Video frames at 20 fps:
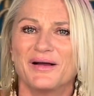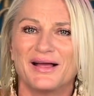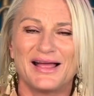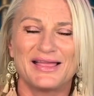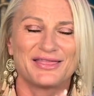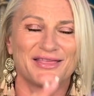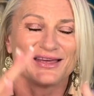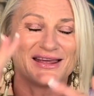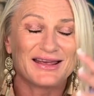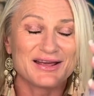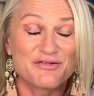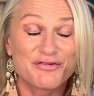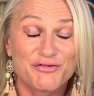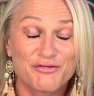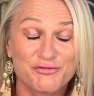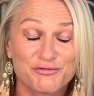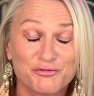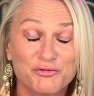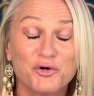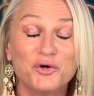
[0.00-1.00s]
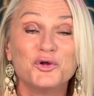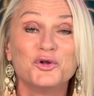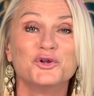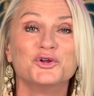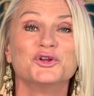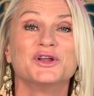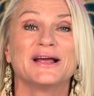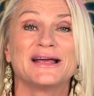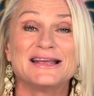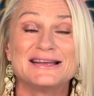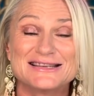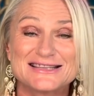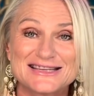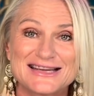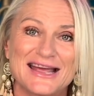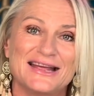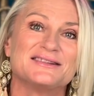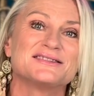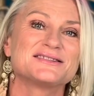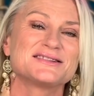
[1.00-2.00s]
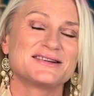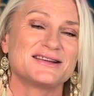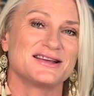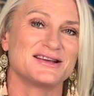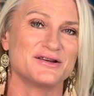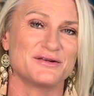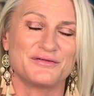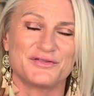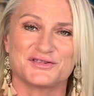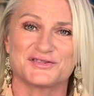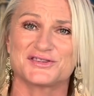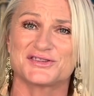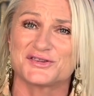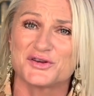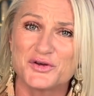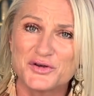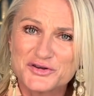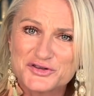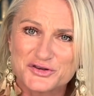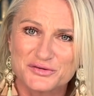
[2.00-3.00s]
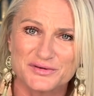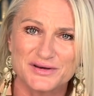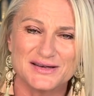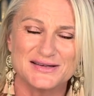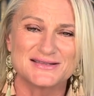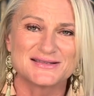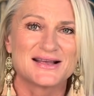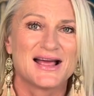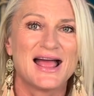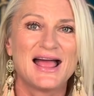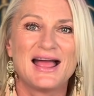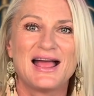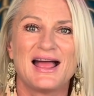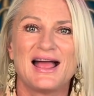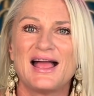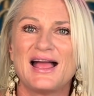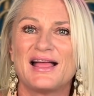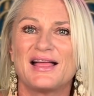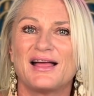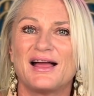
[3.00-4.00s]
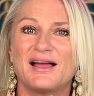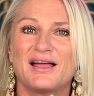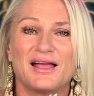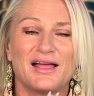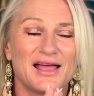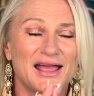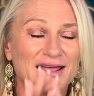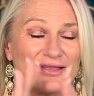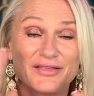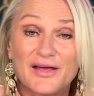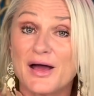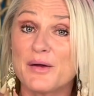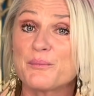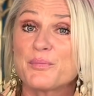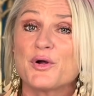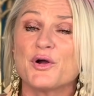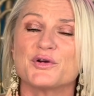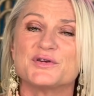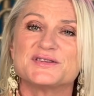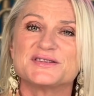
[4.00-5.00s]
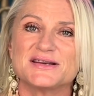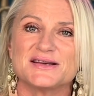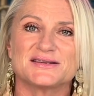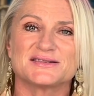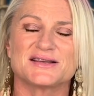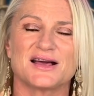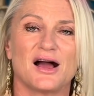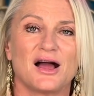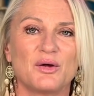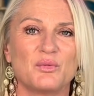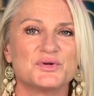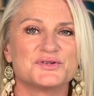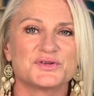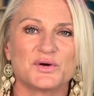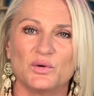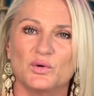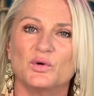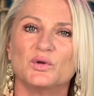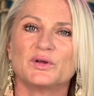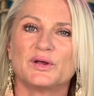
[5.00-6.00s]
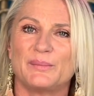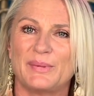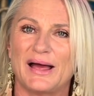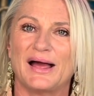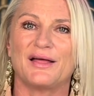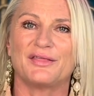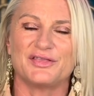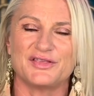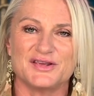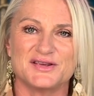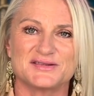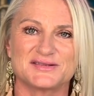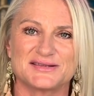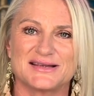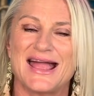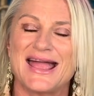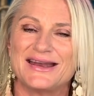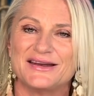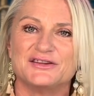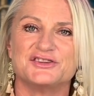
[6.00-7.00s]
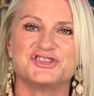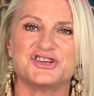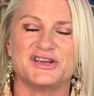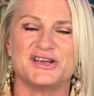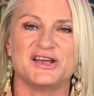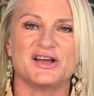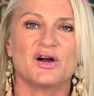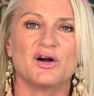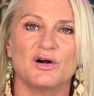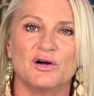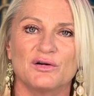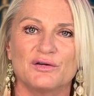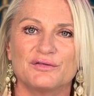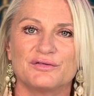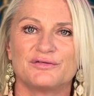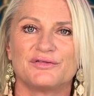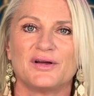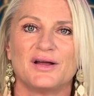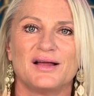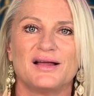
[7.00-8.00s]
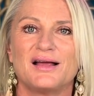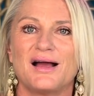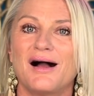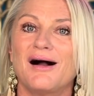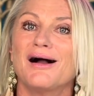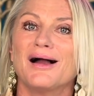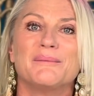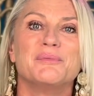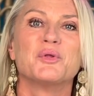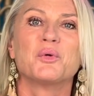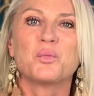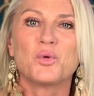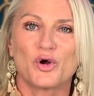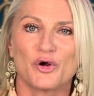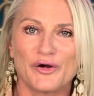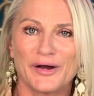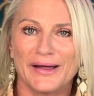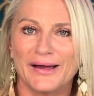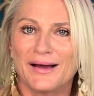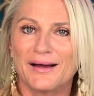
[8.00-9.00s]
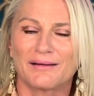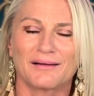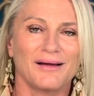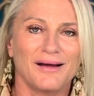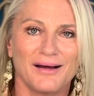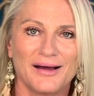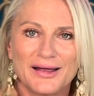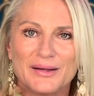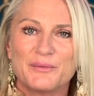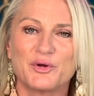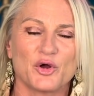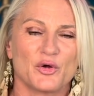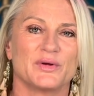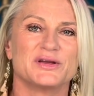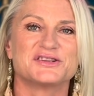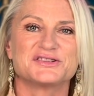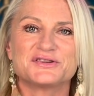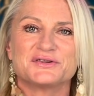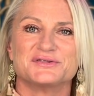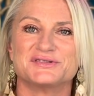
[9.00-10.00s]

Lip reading: the full intensity of the surgeries. In that process, I was all about this energy of, I'm the warrior, I am going to